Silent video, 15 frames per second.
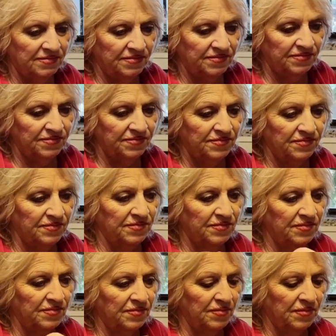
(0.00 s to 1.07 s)

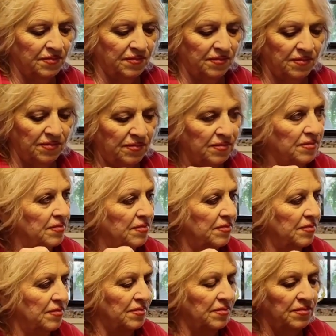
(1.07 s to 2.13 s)

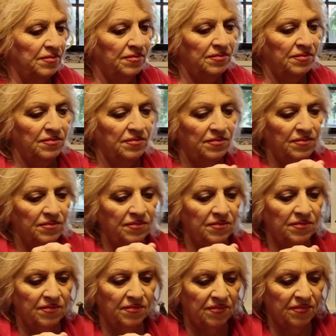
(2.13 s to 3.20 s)

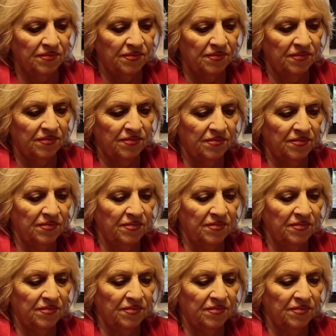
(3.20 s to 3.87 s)
No words are spoken by the person on screen.